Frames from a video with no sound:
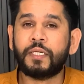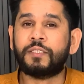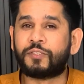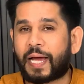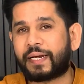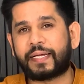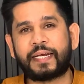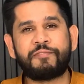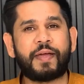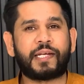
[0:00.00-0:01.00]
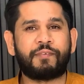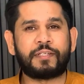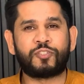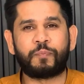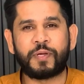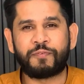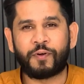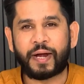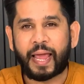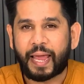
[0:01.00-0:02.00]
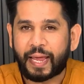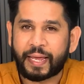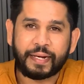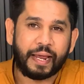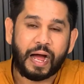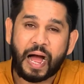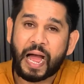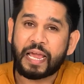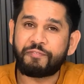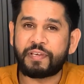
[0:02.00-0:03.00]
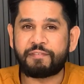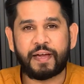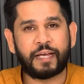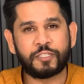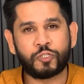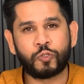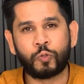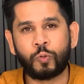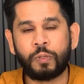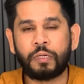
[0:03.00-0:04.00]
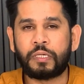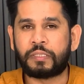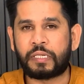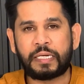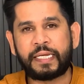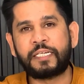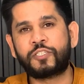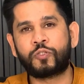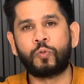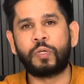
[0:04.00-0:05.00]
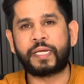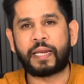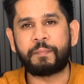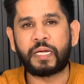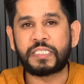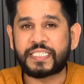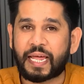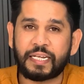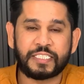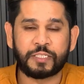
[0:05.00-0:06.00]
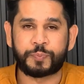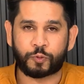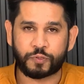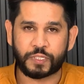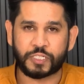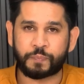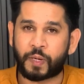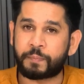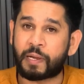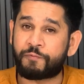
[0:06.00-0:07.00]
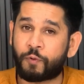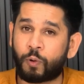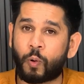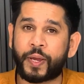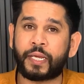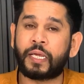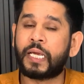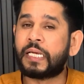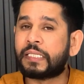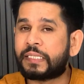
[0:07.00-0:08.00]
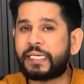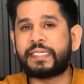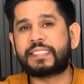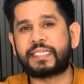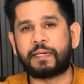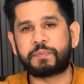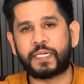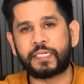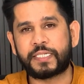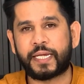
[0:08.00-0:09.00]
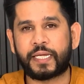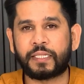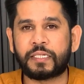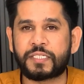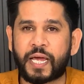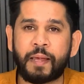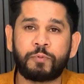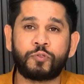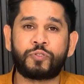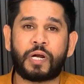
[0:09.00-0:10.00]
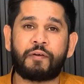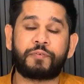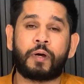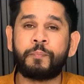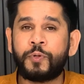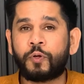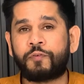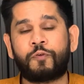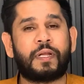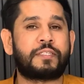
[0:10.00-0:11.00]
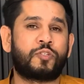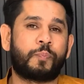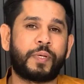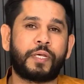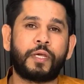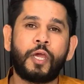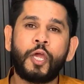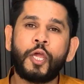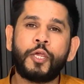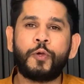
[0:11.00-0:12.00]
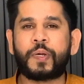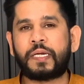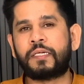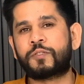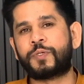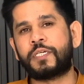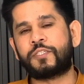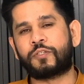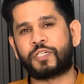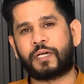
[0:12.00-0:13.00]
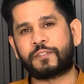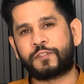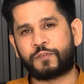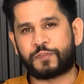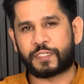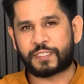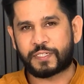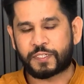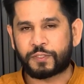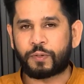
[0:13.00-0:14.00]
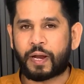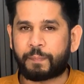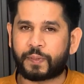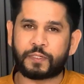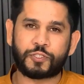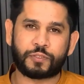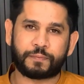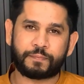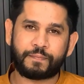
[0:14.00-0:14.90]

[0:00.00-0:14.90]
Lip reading: Writing an effective SOP for an IVY school, the league school, can be a challenging process, but by following these steps and taking the time to draft a beautiful SOP, you can increase your chances of success in your application.